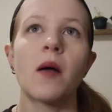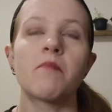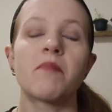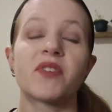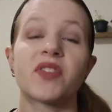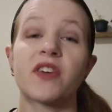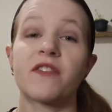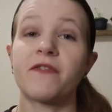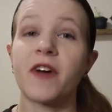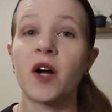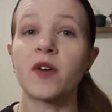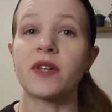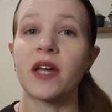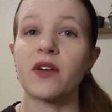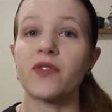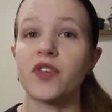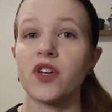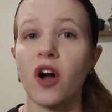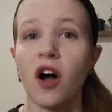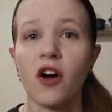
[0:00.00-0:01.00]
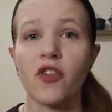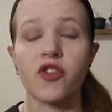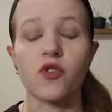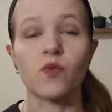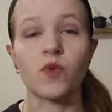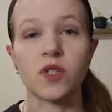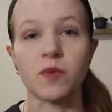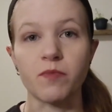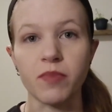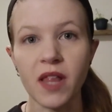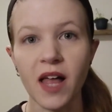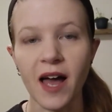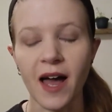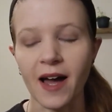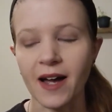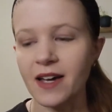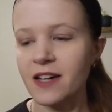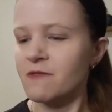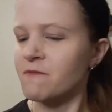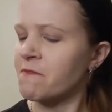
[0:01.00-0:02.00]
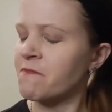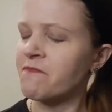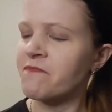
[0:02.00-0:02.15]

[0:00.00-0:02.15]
but they found out the author was black.